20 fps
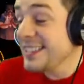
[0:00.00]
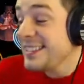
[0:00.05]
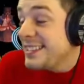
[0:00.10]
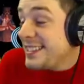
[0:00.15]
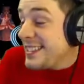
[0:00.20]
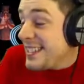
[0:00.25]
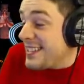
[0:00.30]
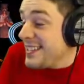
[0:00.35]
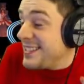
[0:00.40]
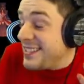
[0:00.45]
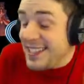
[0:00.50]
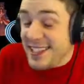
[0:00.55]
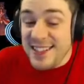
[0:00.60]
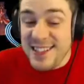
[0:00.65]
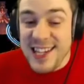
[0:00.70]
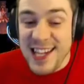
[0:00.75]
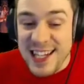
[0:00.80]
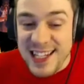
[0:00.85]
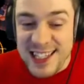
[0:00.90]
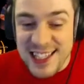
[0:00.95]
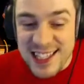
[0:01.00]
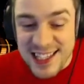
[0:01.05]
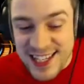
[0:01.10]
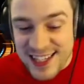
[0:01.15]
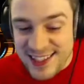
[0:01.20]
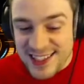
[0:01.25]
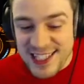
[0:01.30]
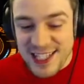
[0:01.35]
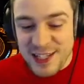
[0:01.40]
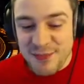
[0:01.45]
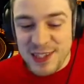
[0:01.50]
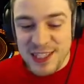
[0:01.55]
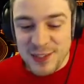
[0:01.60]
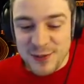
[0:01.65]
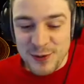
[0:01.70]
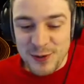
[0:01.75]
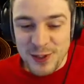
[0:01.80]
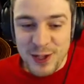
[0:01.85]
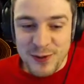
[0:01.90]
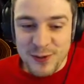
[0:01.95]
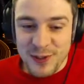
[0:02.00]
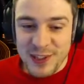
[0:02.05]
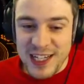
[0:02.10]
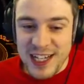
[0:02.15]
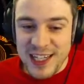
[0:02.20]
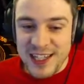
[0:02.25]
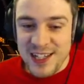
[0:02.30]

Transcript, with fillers: This is exactly that same thing all over again.